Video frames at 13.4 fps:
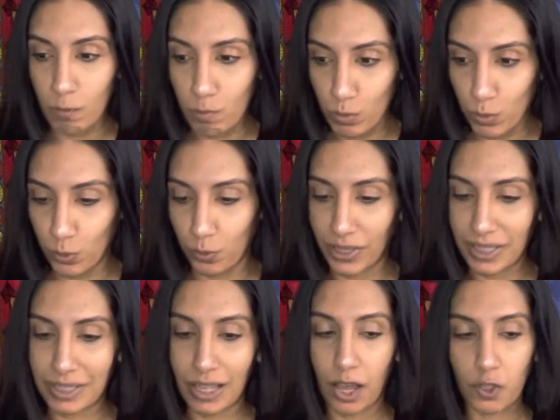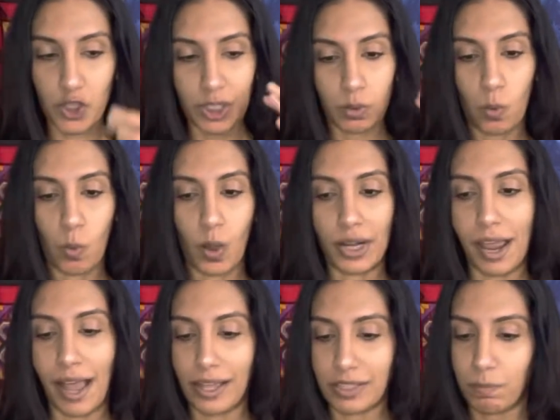move. It's not just one
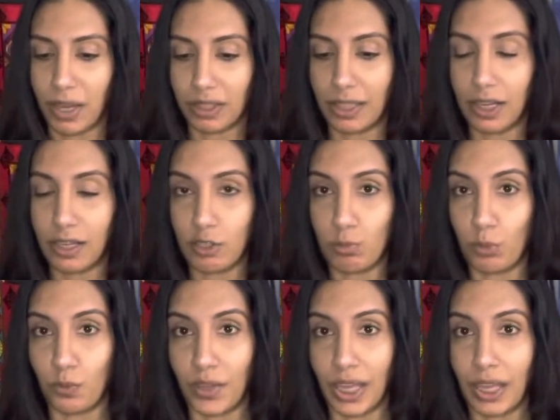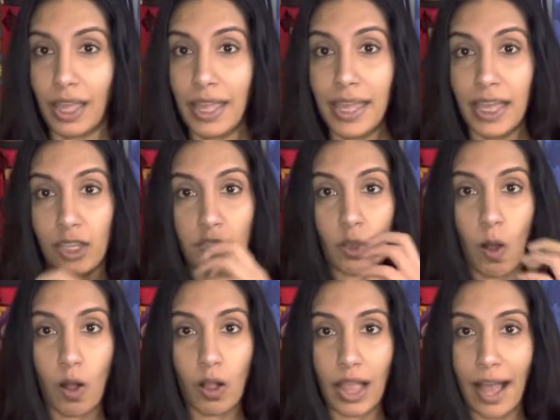aspect that is moving, it's
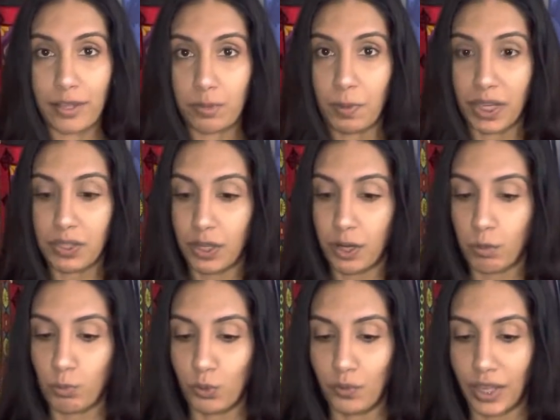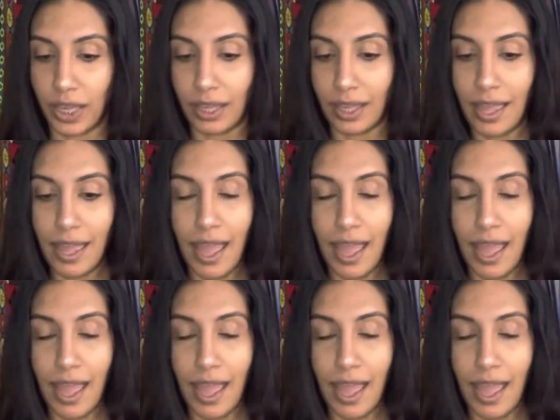all aspects that are moving,